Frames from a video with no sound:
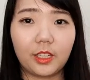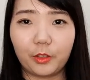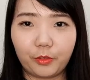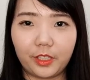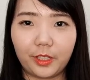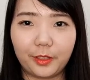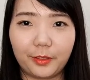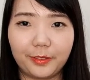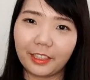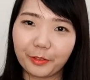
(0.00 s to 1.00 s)
a new video.
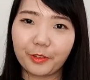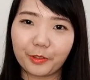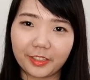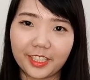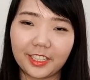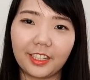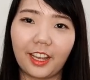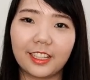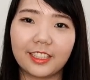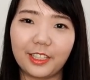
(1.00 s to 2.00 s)
Thank you for
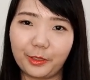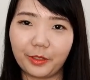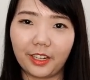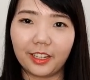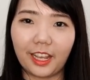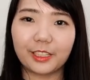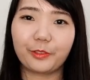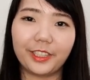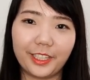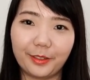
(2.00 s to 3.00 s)
watching and see you in the
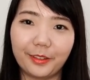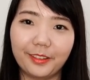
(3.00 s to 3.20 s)
next video.